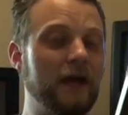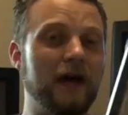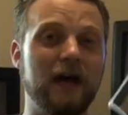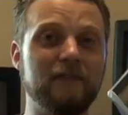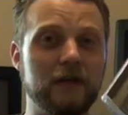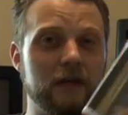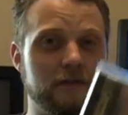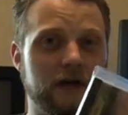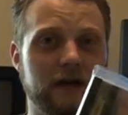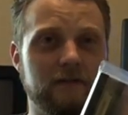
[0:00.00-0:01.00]
I
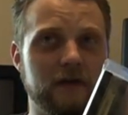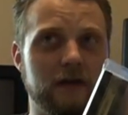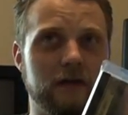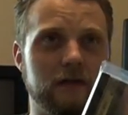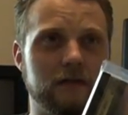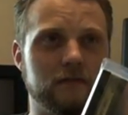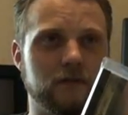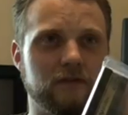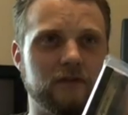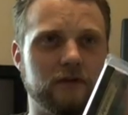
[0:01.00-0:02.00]
have a
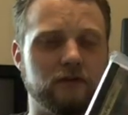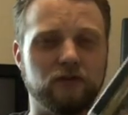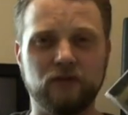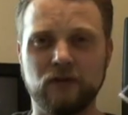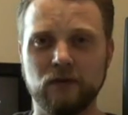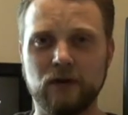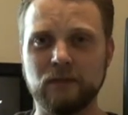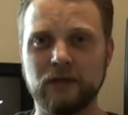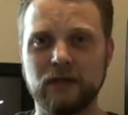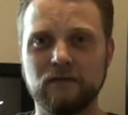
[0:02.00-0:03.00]
Darkstalkers 2, I
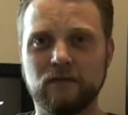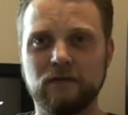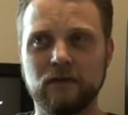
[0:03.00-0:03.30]
believe,